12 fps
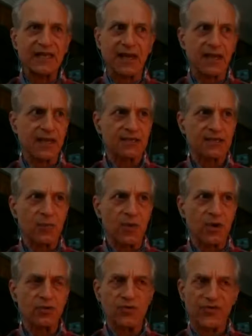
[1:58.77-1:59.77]
I guess it
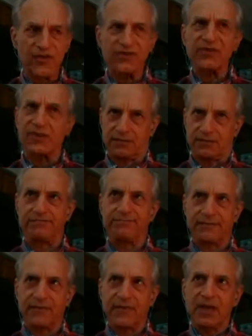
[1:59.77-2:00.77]
was, or 15,
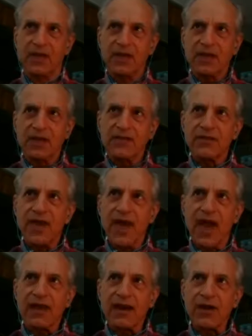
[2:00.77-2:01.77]

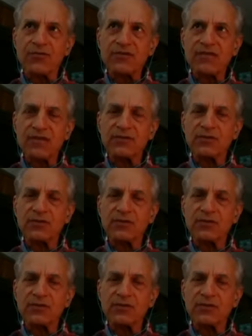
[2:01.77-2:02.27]
that I received a